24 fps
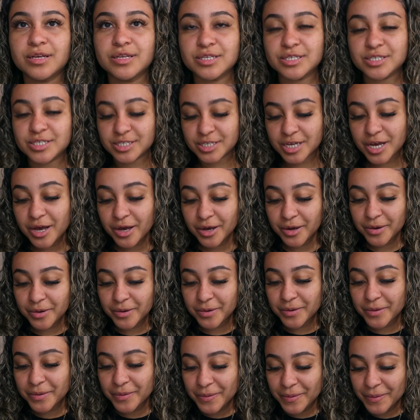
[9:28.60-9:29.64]

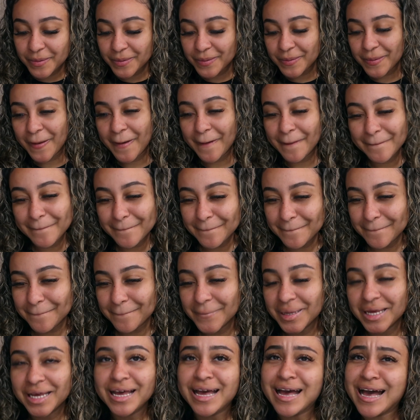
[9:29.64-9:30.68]
so i
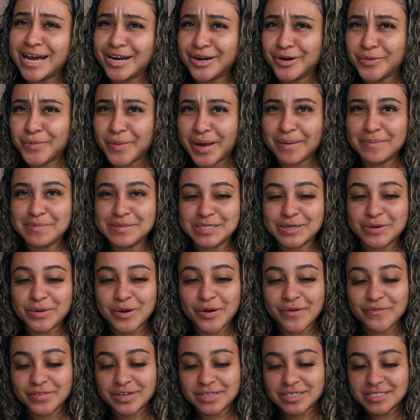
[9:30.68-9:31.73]
don't know why i'm so
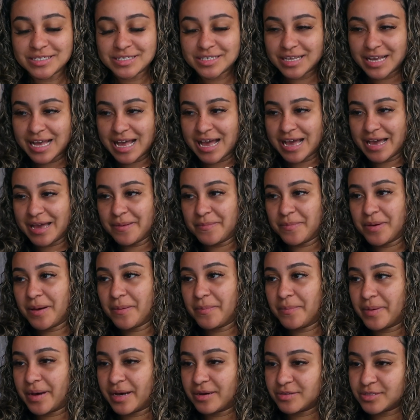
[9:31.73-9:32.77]
nervous i am
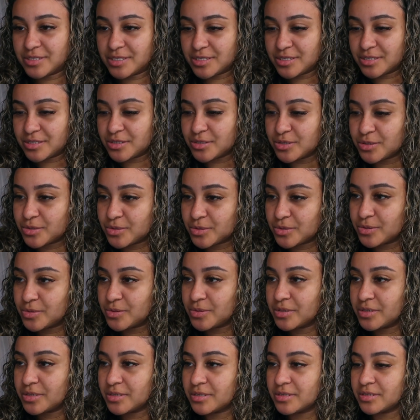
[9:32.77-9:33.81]
about
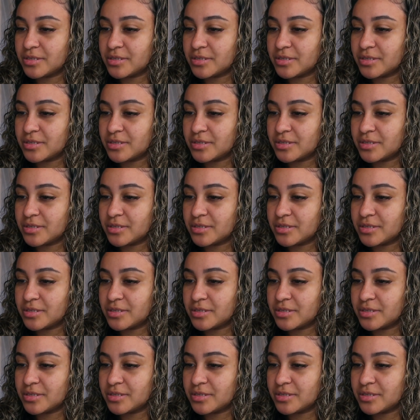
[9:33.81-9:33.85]
to